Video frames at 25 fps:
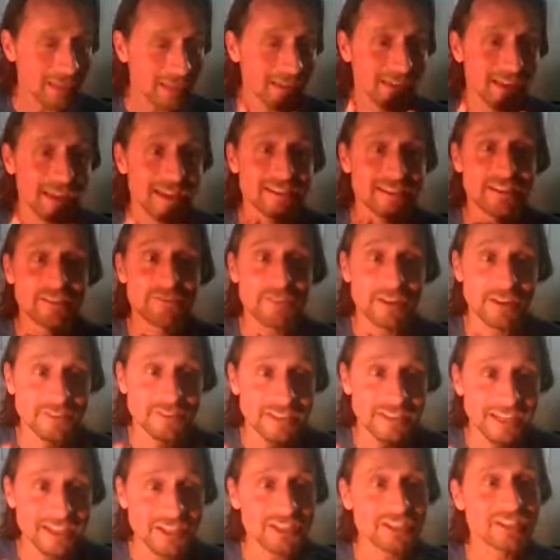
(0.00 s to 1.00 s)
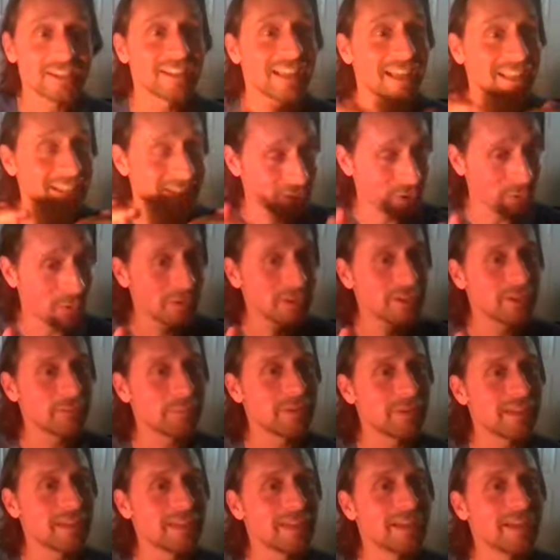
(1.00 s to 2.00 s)
as the foundation, and that's going to
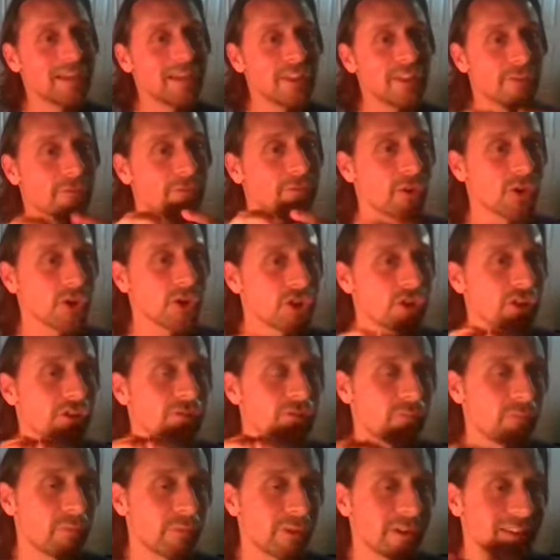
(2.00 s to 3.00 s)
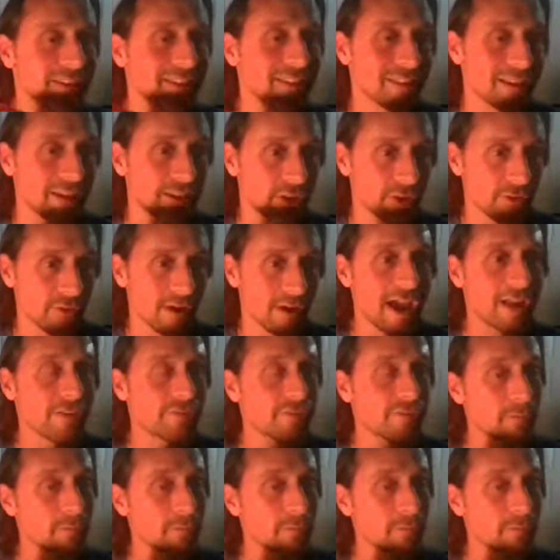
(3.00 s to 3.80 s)
be the version of breathing that you're at.